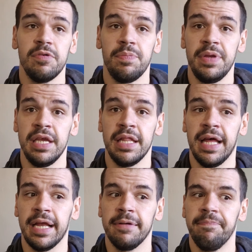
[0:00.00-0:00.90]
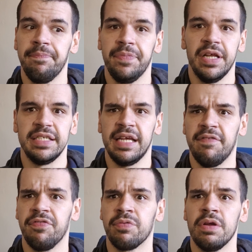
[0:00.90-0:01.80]
would be like a
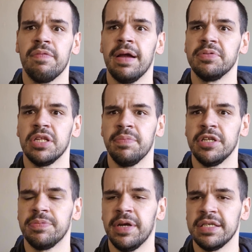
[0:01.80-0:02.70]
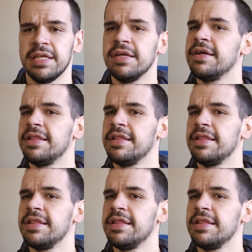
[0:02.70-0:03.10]
set of 3 reps on the bench press.